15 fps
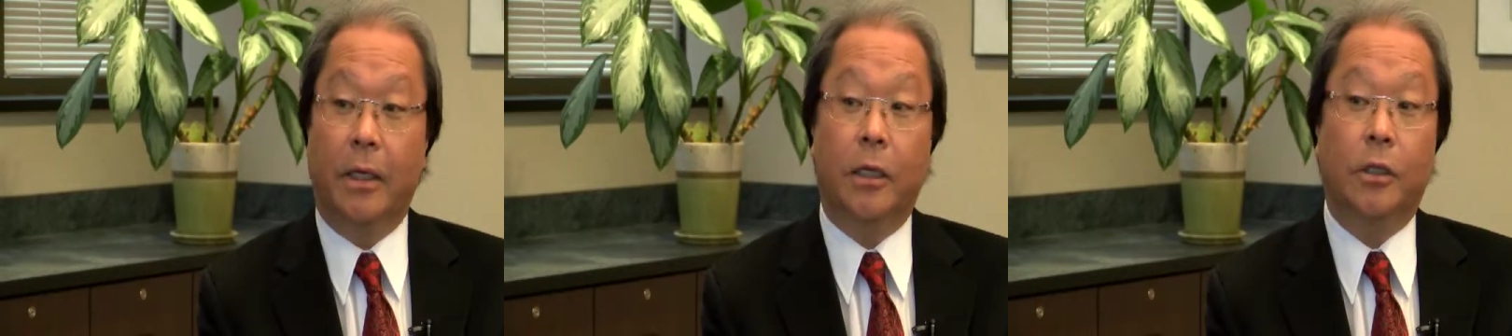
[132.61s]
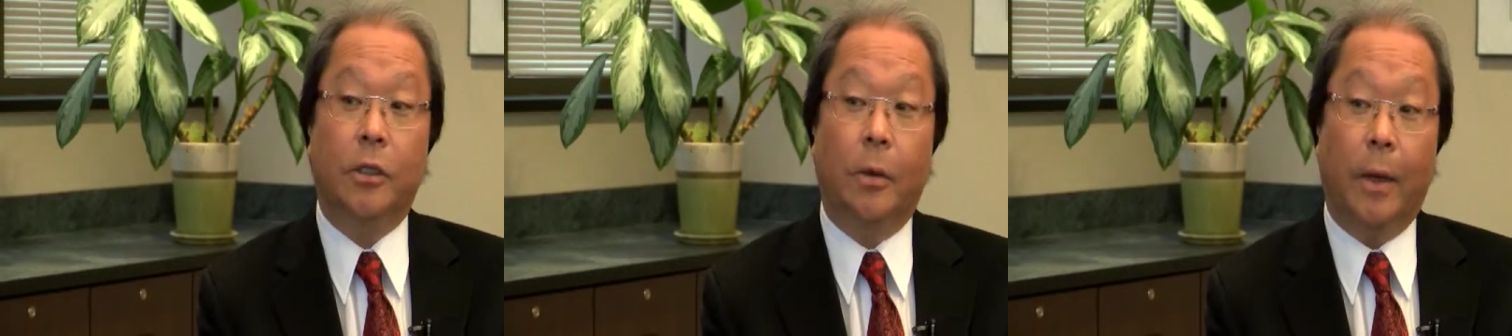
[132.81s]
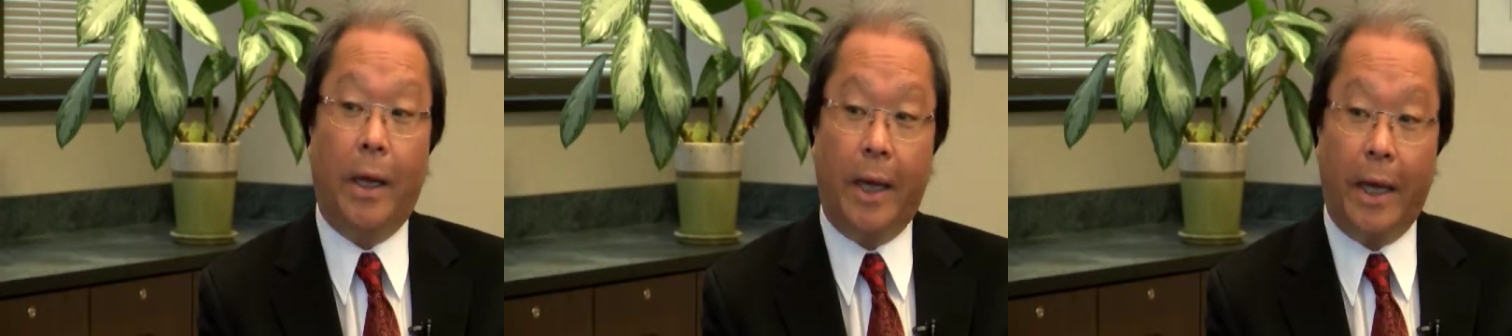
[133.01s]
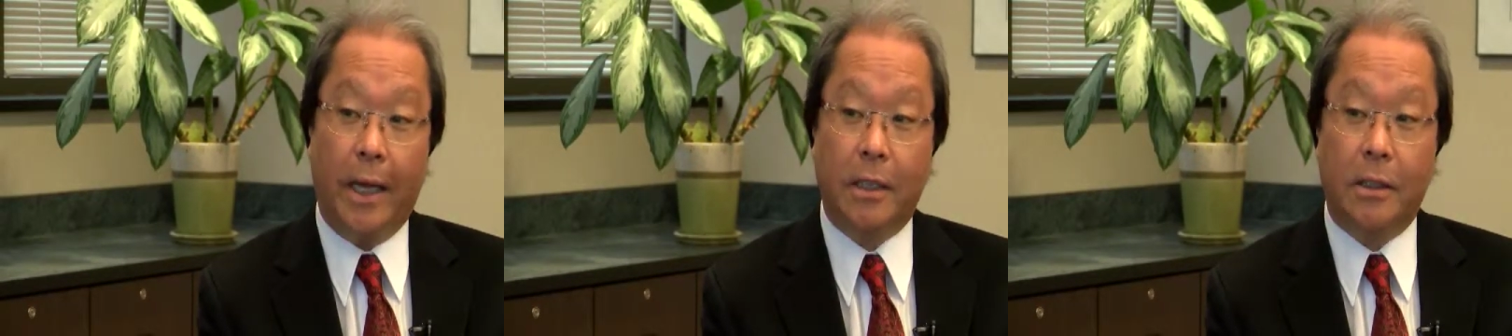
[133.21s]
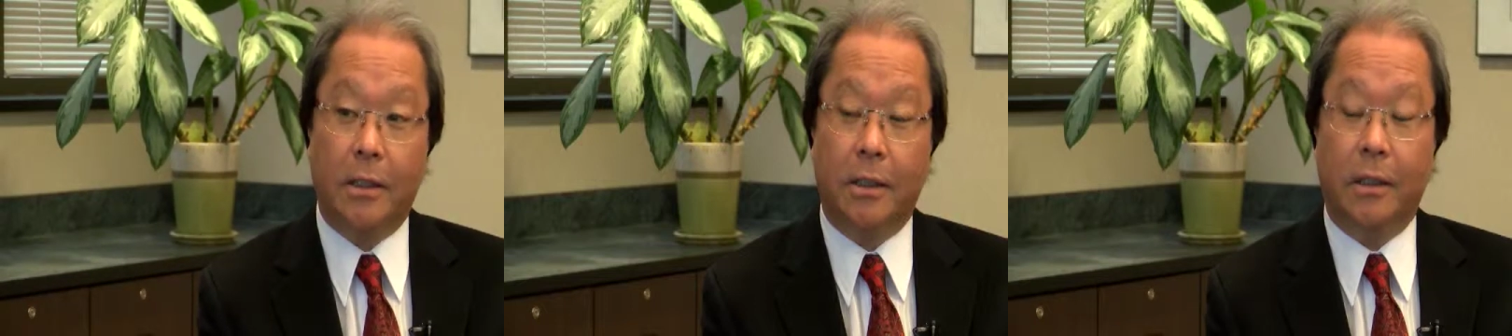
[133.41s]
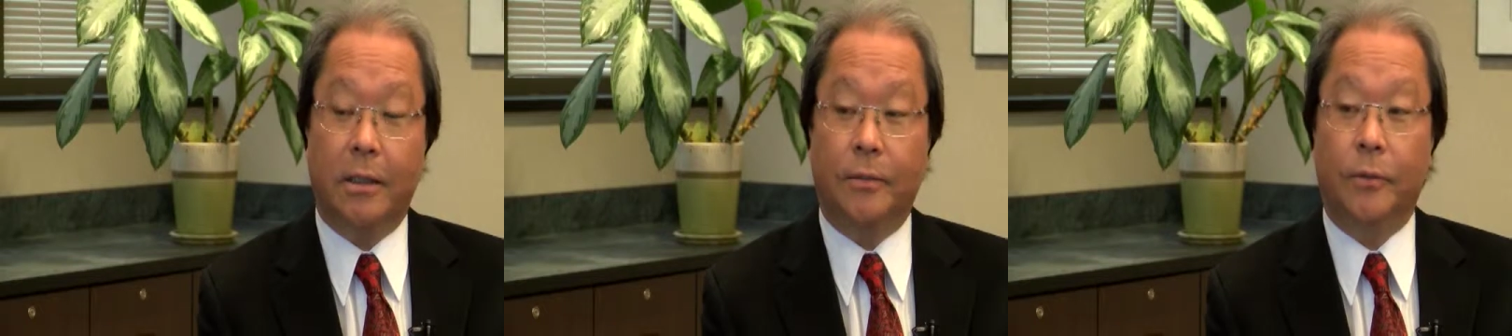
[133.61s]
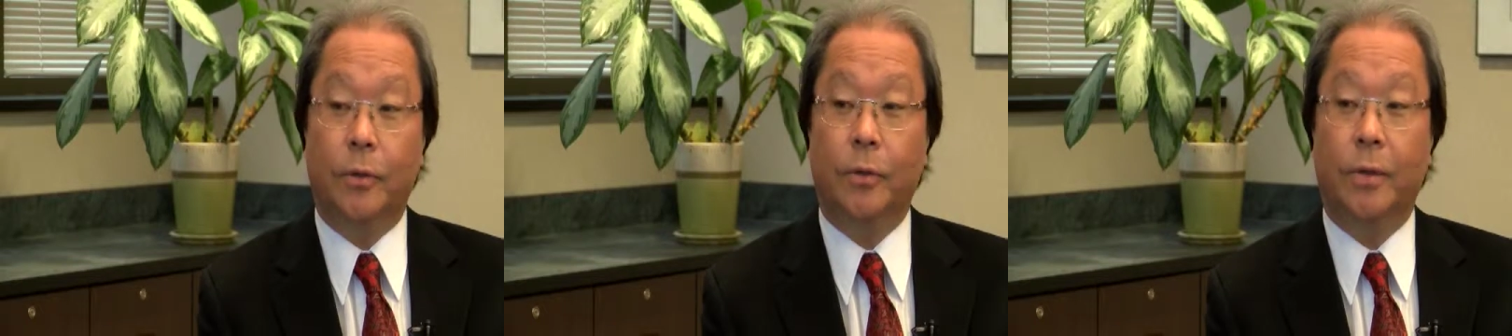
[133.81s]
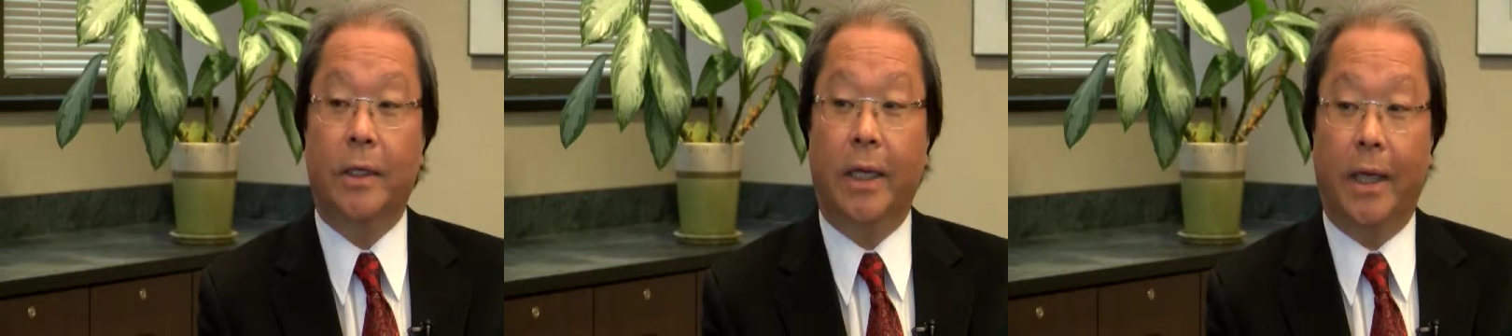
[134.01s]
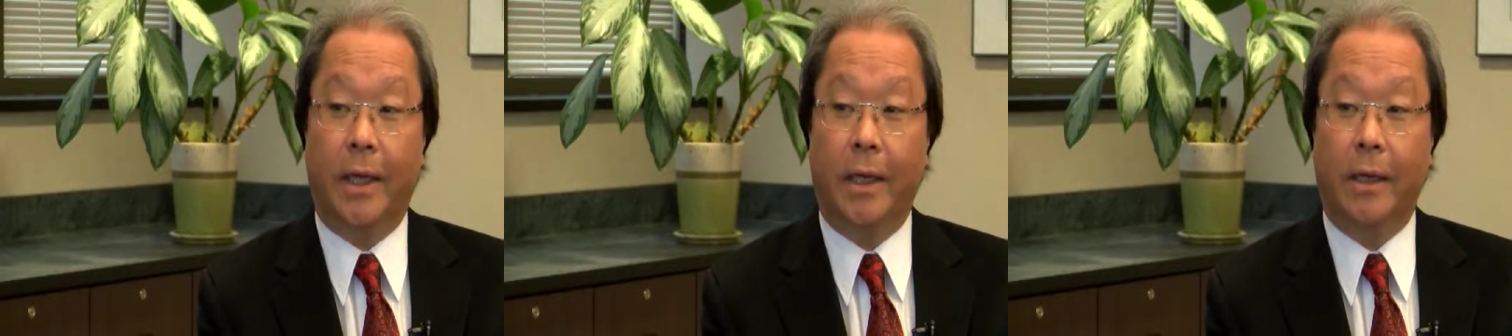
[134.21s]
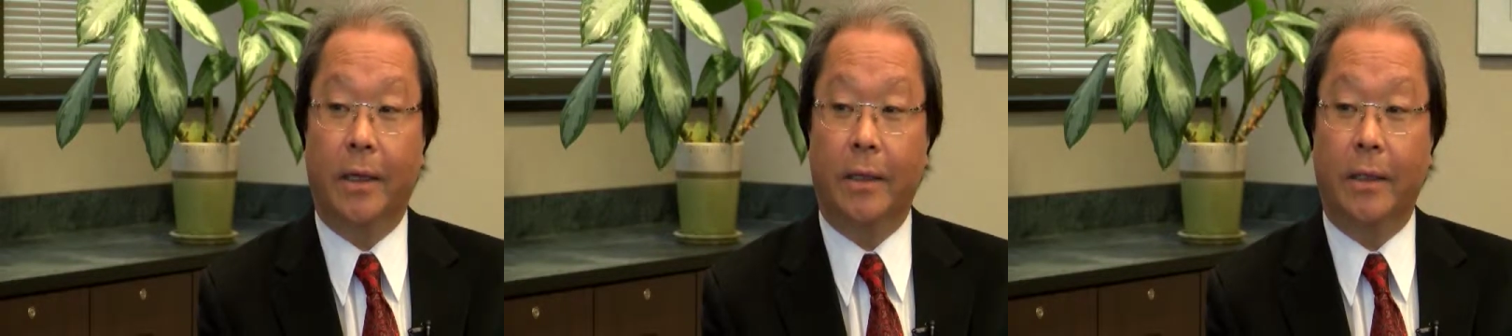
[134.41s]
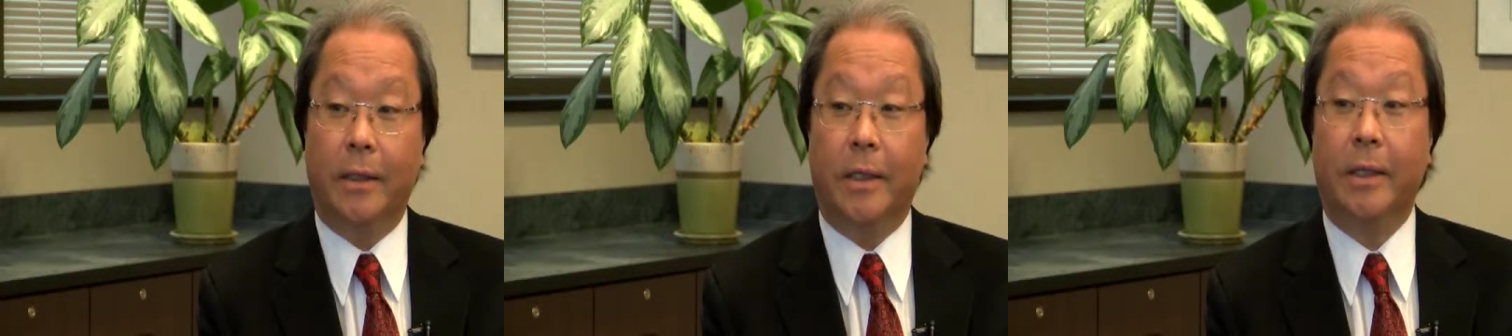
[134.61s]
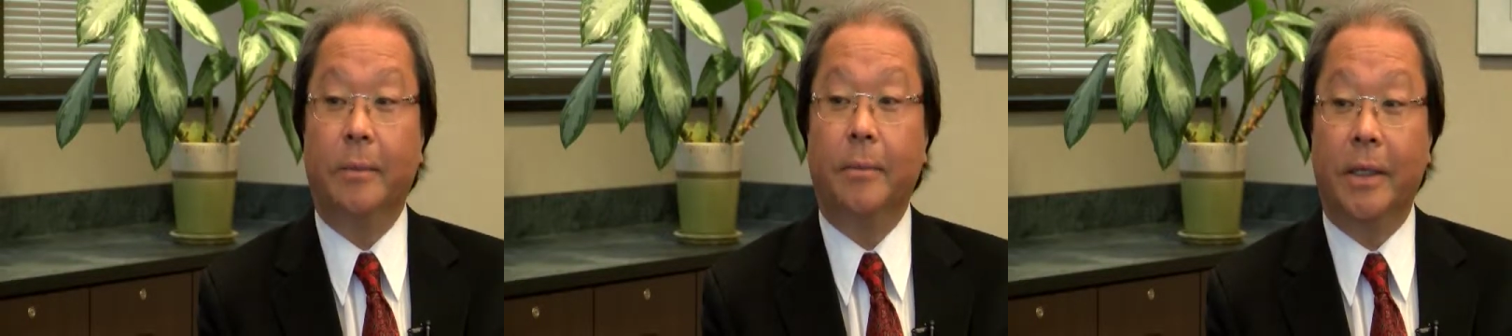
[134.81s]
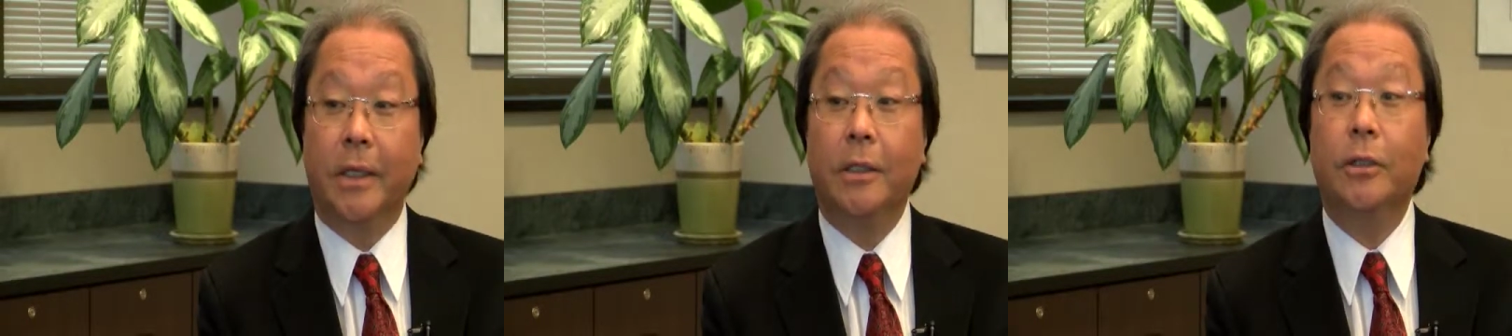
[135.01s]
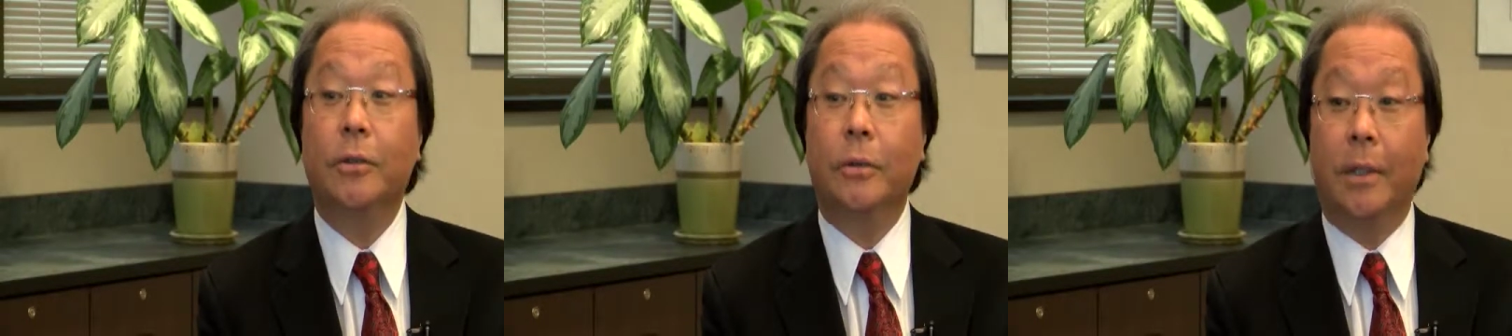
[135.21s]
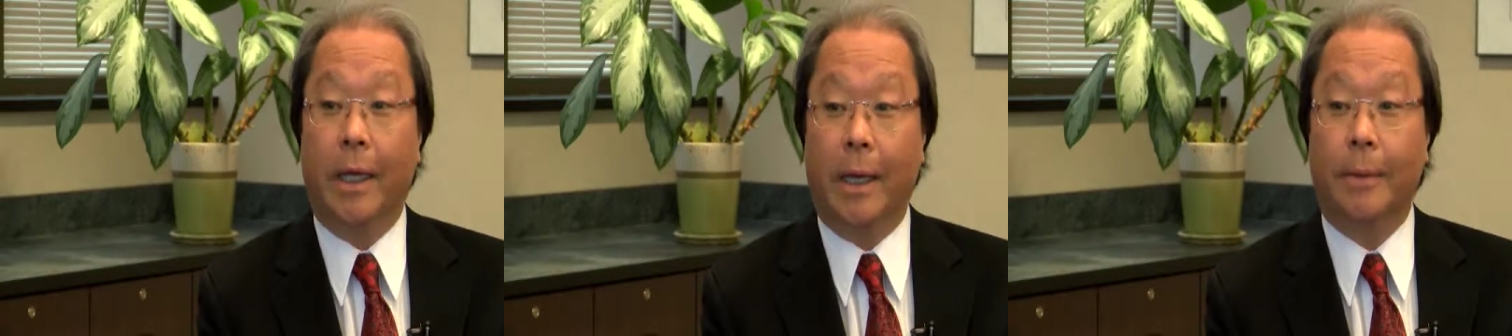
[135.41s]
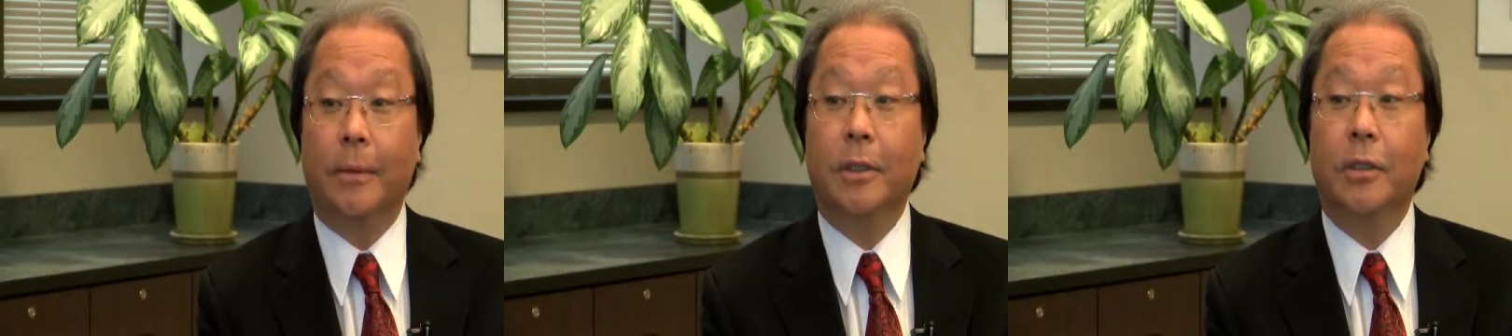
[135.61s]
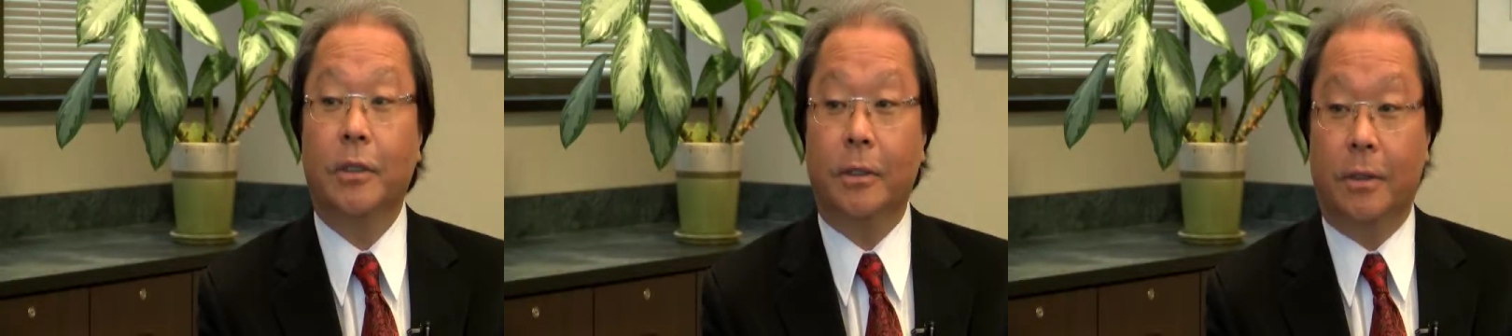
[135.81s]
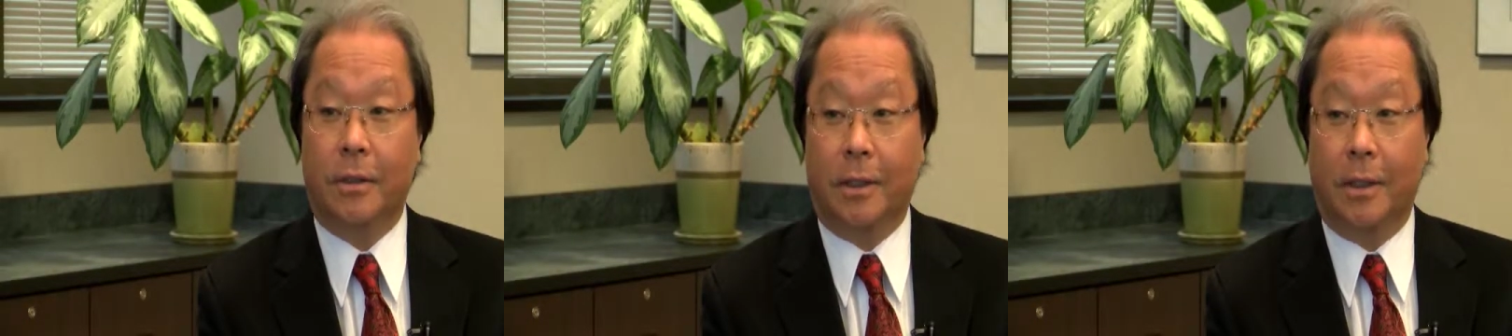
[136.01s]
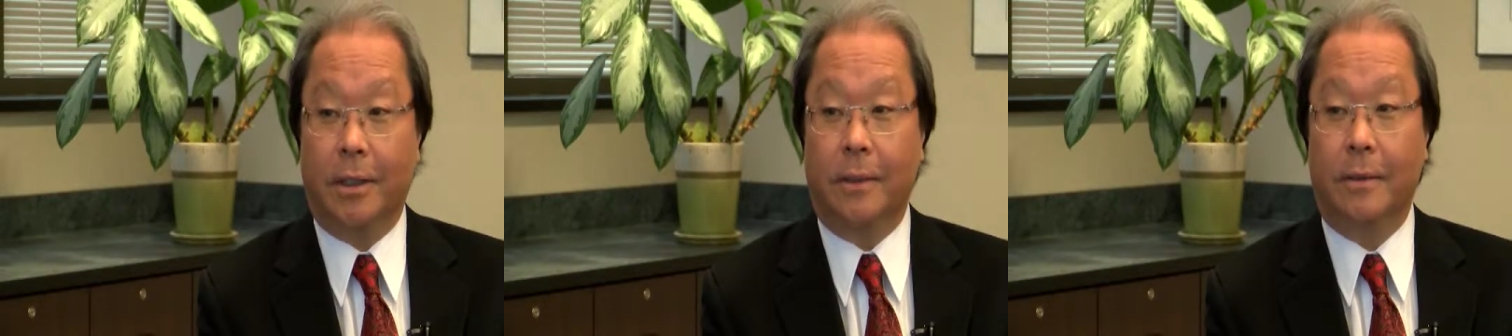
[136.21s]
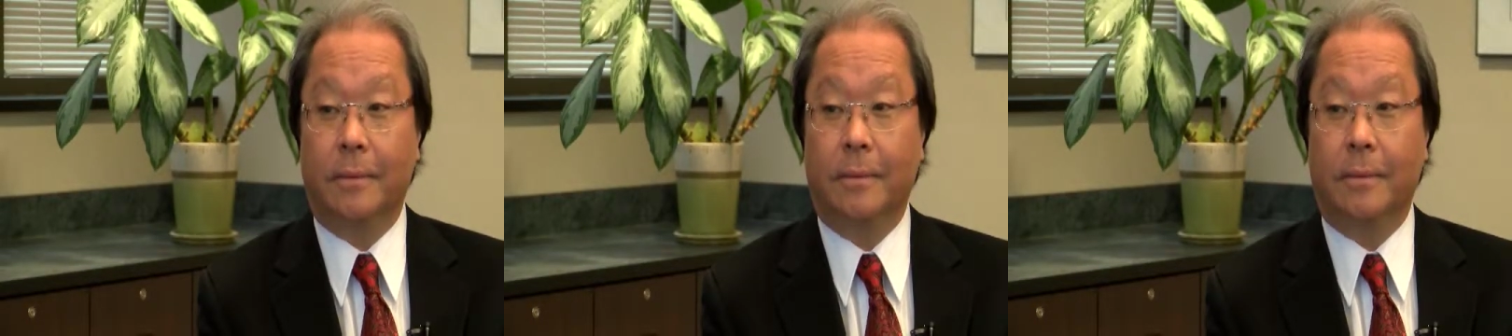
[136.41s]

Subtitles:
So actually, if you tan, it means you damaged your skin.